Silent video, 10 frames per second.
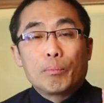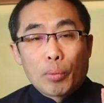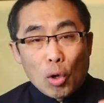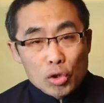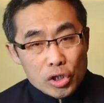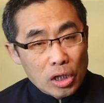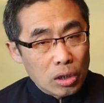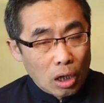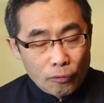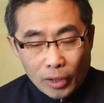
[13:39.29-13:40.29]

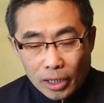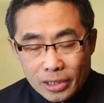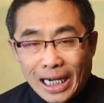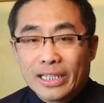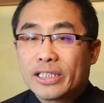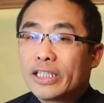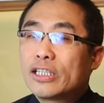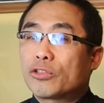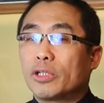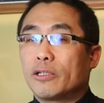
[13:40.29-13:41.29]
portion of Chinese
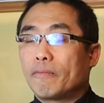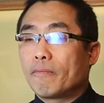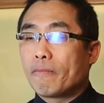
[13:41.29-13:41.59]
history.